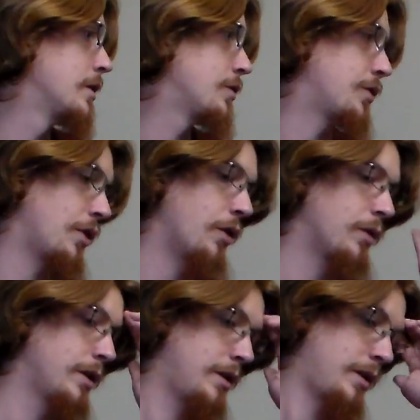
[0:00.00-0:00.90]

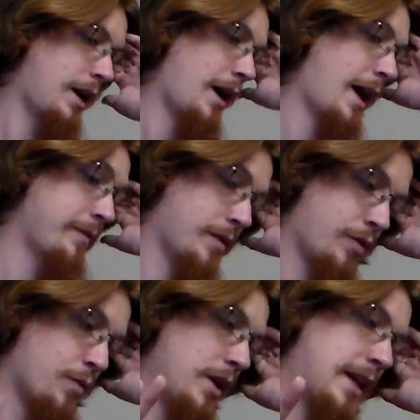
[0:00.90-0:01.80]
So I have a
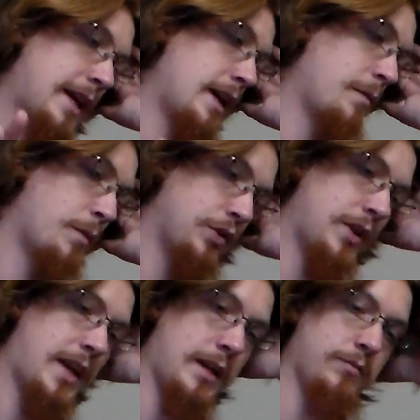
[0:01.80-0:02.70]
3-cam
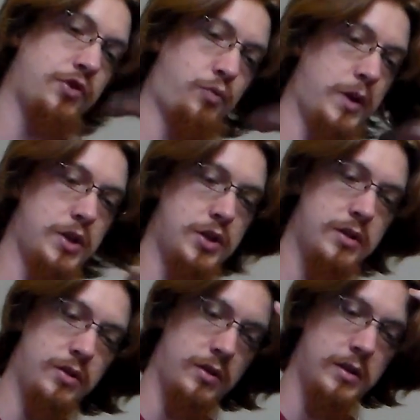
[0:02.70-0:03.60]
multicam
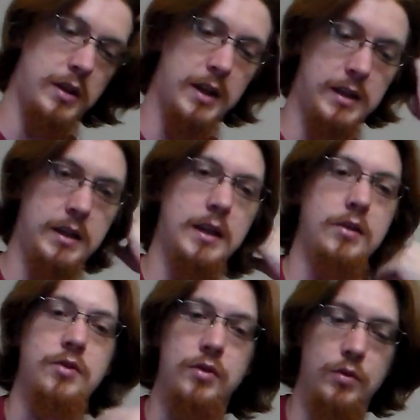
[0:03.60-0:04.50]
switch that I
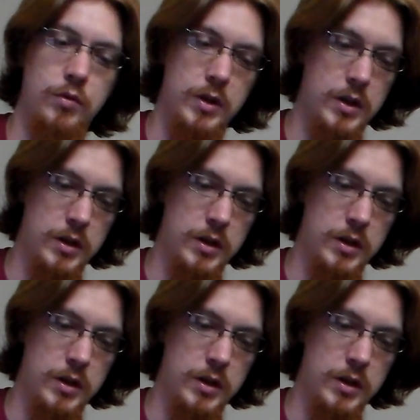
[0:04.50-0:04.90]
need to